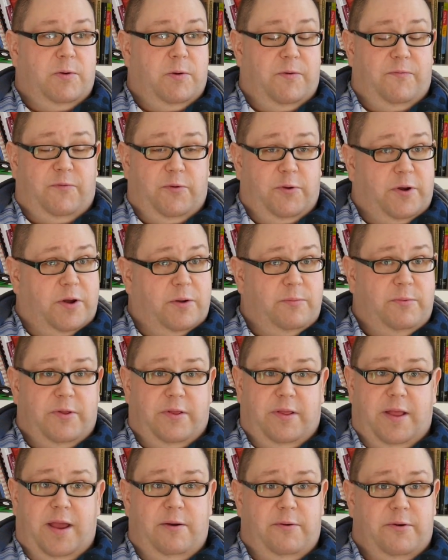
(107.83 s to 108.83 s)
if you're good
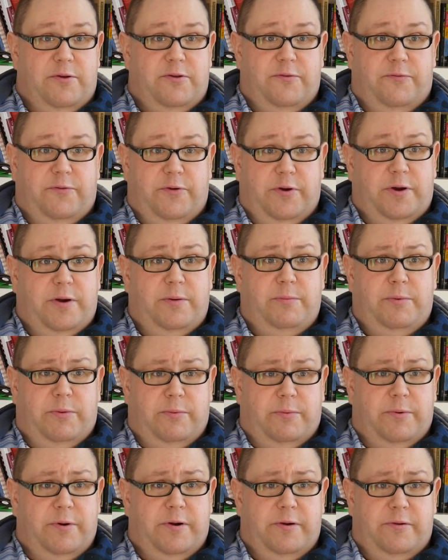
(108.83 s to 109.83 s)
with language, if you're good
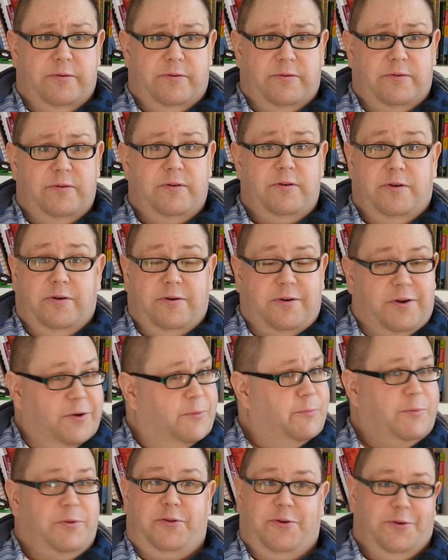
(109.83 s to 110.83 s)
with words, you're
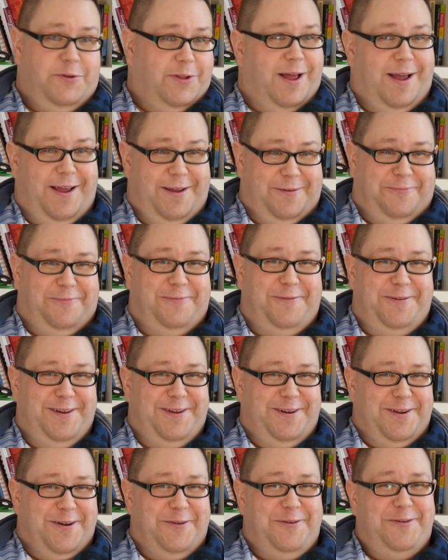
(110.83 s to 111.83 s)
good with your life. You
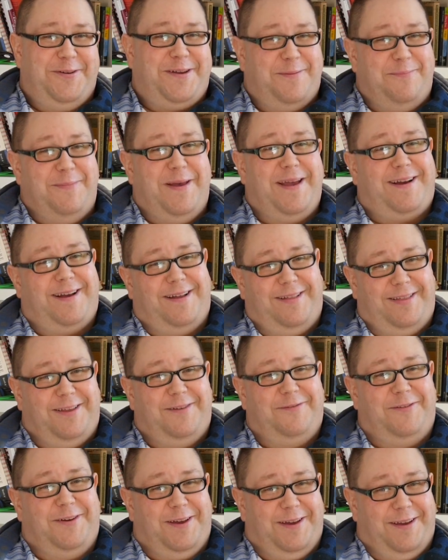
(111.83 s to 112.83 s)
can make a
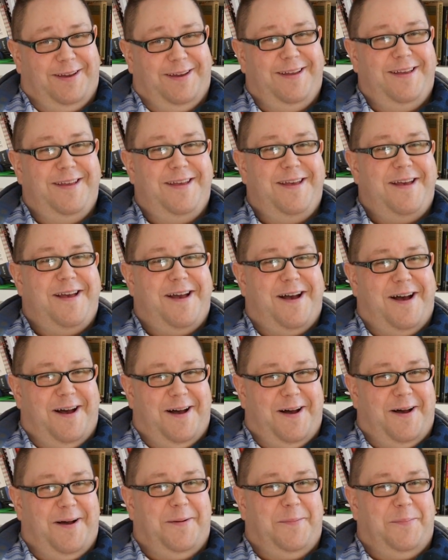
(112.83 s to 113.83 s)
living
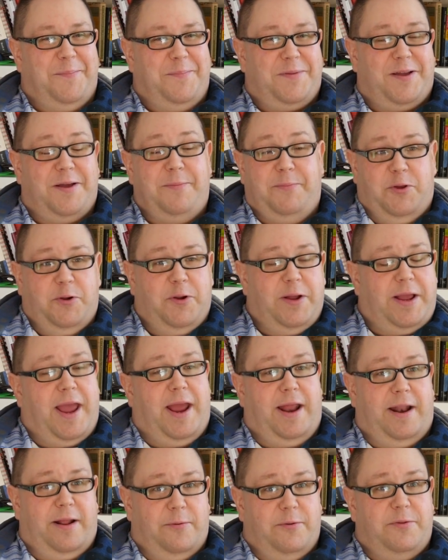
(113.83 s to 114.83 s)

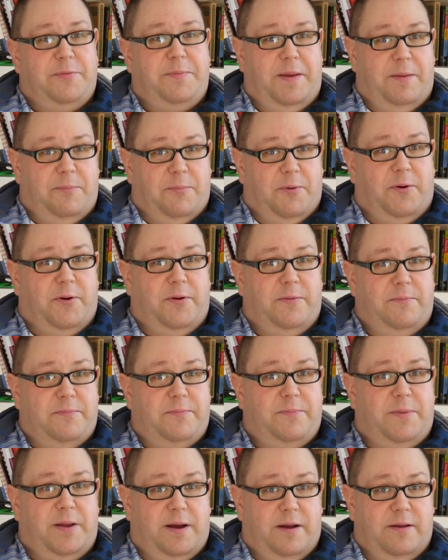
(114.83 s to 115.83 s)
communicating with people,
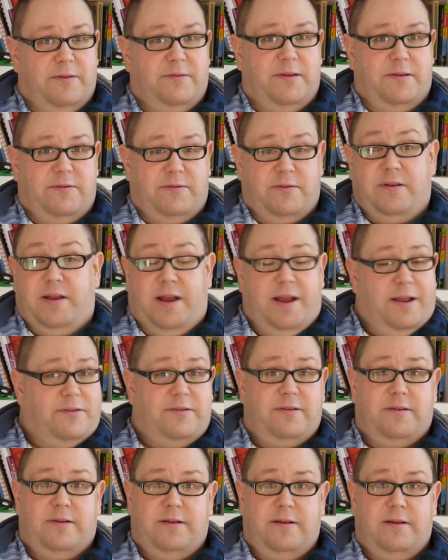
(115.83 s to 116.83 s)
because it
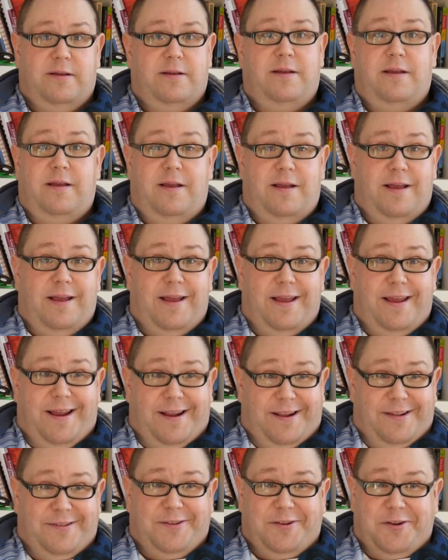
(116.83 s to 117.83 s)

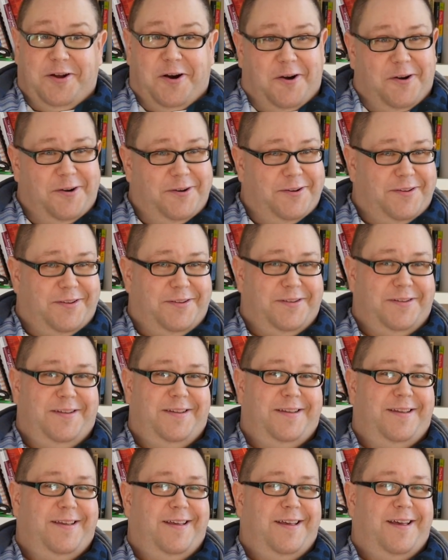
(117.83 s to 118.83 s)
is an art
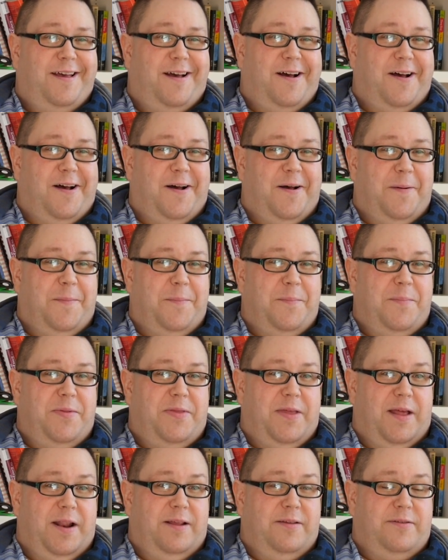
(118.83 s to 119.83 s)

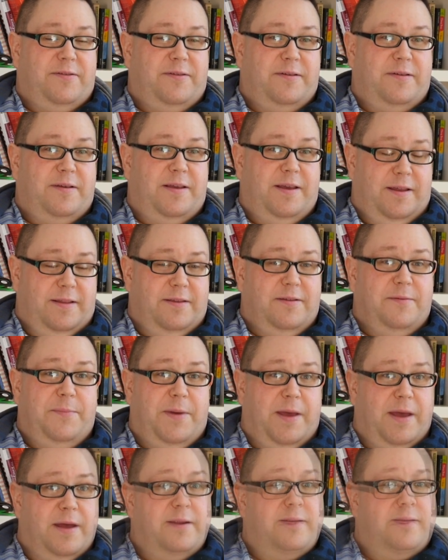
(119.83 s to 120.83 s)
that is in
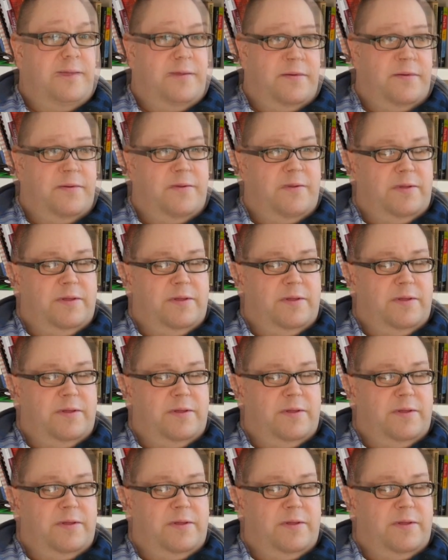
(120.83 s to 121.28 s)
demand. Yeah.